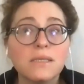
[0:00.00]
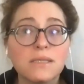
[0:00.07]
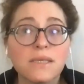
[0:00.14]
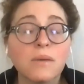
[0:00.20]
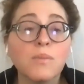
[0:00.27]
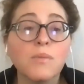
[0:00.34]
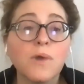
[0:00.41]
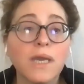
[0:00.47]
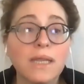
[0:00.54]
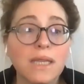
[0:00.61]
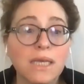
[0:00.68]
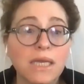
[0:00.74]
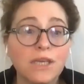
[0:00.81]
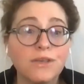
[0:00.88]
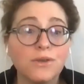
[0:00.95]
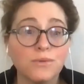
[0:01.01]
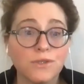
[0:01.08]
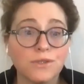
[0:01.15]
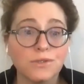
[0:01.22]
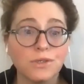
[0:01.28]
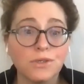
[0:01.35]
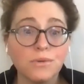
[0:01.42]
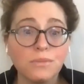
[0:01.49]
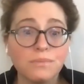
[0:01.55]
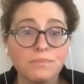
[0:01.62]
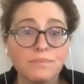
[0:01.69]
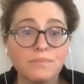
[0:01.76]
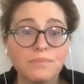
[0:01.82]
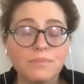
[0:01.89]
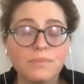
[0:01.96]
the same way that it used to.
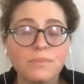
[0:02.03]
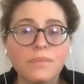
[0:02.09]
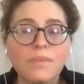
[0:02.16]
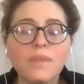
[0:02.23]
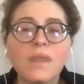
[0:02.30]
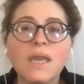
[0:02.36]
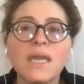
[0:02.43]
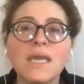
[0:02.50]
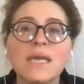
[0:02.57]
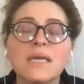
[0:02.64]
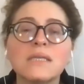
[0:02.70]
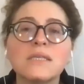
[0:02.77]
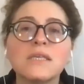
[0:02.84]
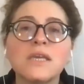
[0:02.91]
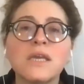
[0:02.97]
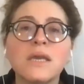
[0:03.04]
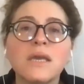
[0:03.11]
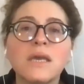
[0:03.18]
And